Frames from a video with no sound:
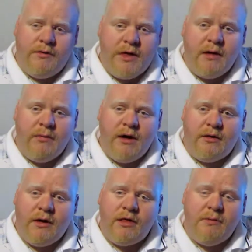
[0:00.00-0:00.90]
with that being
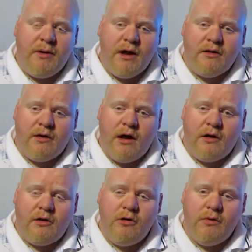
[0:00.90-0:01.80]
said, the Panasonic
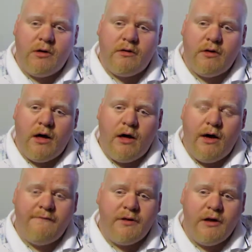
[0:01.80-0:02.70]
Lumix
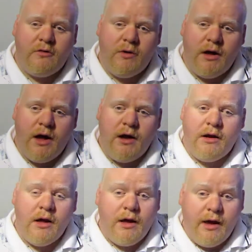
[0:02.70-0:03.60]
FZ28,
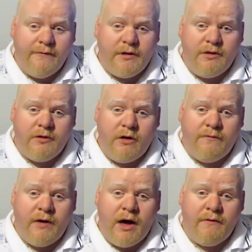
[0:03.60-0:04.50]

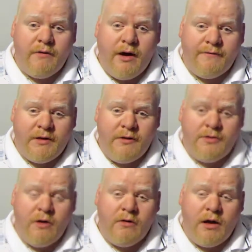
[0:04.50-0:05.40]
FC35,
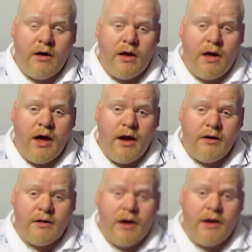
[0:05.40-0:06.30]
FC38,
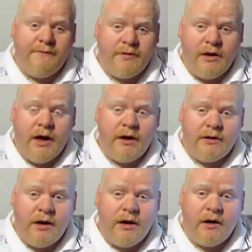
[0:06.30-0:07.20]
and
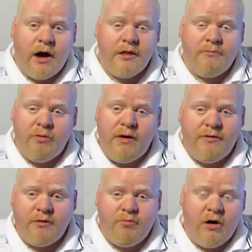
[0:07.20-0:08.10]
FZ18, all the
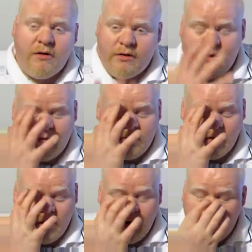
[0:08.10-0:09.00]
previous predecessors,
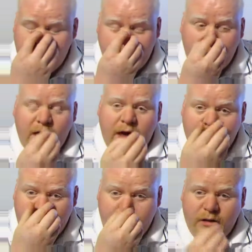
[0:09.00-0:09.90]
have all
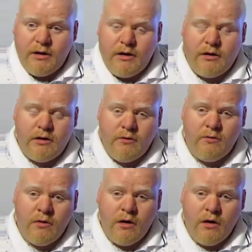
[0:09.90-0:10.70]
had the ability to